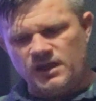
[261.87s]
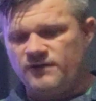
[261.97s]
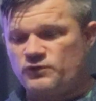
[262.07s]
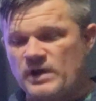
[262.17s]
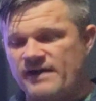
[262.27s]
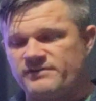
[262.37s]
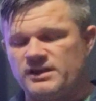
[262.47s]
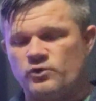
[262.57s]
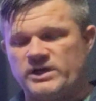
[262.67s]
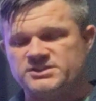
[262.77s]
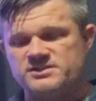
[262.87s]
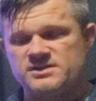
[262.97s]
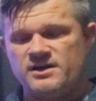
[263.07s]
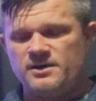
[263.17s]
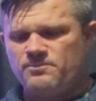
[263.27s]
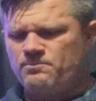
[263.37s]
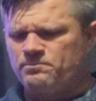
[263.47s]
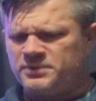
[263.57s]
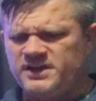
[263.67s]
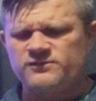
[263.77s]
If you have any questions,
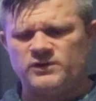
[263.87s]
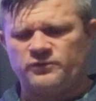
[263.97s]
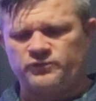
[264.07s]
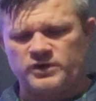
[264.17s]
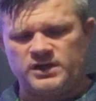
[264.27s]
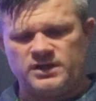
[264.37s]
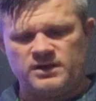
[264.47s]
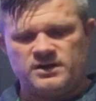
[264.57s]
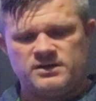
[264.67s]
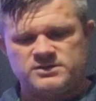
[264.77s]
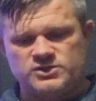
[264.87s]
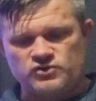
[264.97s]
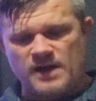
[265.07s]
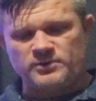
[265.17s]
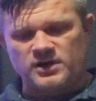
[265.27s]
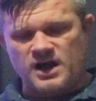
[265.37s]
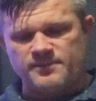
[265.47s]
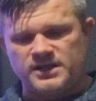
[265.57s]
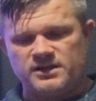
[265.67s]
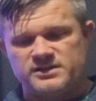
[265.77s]
please feel free to drop a
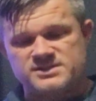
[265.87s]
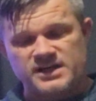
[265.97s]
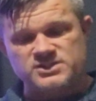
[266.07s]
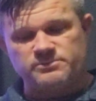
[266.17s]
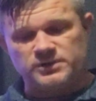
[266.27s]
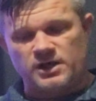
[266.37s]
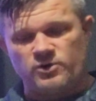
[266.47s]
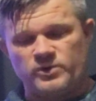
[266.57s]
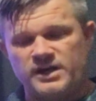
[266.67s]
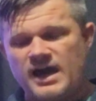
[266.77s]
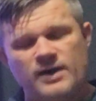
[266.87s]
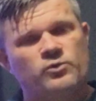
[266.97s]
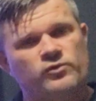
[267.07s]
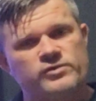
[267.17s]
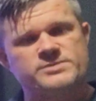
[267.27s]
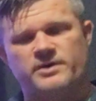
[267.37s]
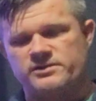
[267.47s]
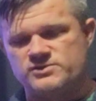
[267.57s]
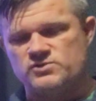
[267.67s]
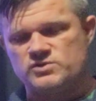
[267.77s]
comment in the section below and I will
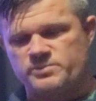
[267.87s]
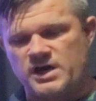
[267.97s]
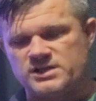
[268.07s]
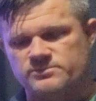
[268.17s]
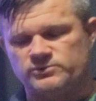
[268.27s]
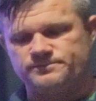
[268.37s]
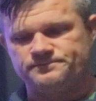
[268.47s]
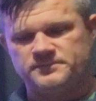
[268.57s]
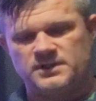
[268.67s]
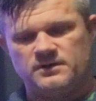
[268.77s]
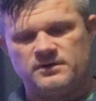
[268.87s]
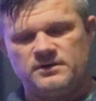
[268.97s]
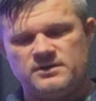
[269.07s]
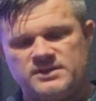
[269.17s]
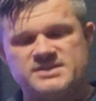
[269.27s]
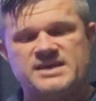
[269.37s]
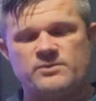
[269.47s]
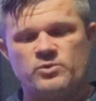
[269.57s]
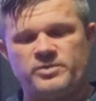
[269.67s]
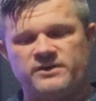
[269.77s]
respond as soon as possible. This
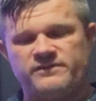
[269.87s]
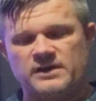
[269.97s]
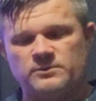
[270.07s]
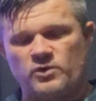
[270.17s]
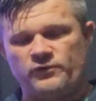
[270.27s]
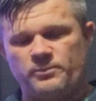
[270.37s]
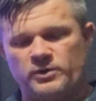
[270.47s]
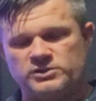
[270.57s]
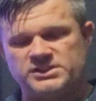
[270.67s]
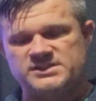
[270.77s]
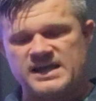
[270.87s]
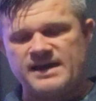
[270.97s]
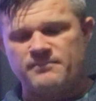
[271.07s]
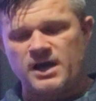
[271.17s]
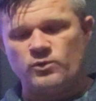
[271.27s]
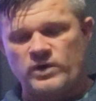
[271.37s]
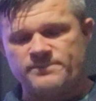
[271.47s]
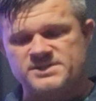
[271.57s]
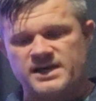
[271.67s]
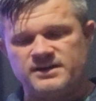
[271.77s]
game will be available for purchase at my
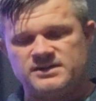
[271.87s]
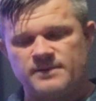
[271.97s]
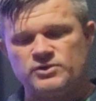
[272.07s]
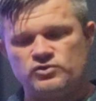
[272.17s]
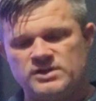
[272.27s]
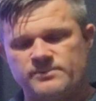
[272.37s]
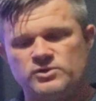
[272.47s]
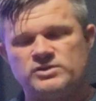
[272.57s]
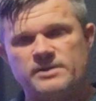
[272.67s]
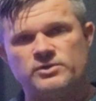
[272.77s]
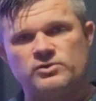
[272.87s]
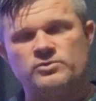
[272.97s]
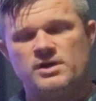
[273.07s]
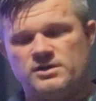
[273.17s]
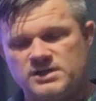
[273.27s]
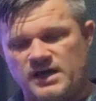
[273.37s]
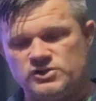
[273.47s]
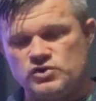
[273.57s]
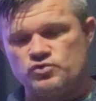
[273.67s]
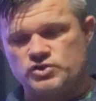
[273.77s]
website,
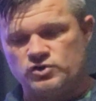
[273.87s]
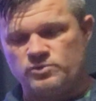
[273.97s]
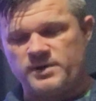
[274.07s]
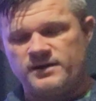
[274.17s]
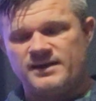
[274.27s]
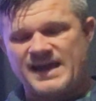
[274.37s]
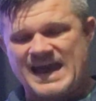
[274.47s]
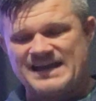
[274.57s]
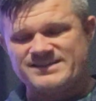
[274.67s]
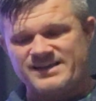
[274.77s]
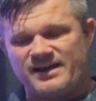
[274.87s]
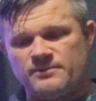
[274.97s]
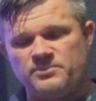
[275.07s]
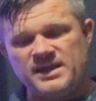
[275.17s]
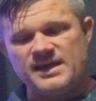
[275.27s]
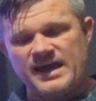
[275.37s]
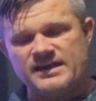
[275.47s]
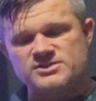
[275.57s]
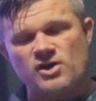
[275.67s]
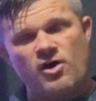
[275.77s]

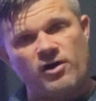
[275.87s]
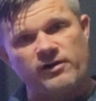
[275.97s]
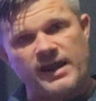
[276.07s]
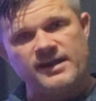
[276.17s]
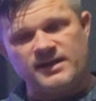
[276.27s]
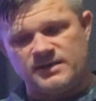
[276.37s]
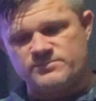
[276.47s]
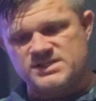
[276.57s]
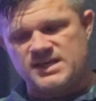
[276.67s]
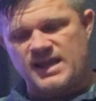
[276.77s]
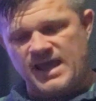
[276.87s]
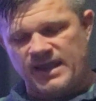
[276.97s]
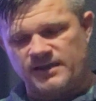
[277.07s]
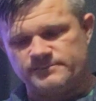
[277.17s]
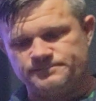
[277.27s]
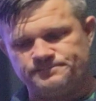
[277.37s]
www.youtube.com/PSRAMZA.